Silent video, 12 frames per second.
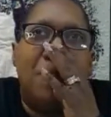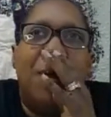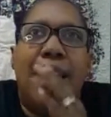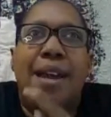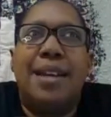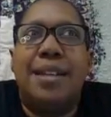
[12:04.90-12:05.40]

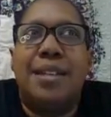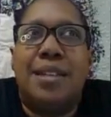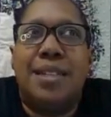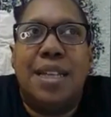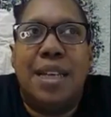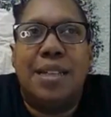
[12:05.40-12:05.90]
I didn't
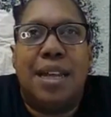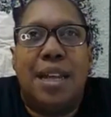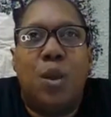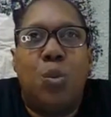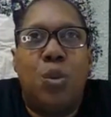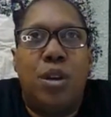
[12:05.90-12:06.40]
think that
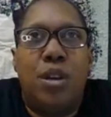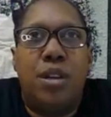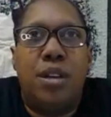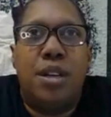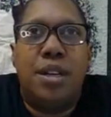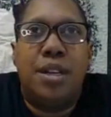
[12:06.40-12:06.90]
it would
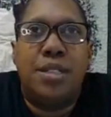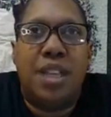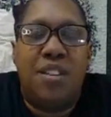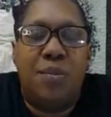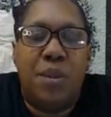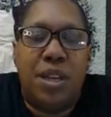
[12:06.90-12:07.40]

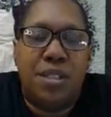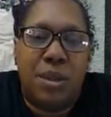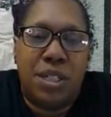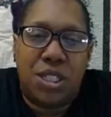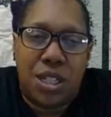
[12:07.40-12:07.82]
save me as much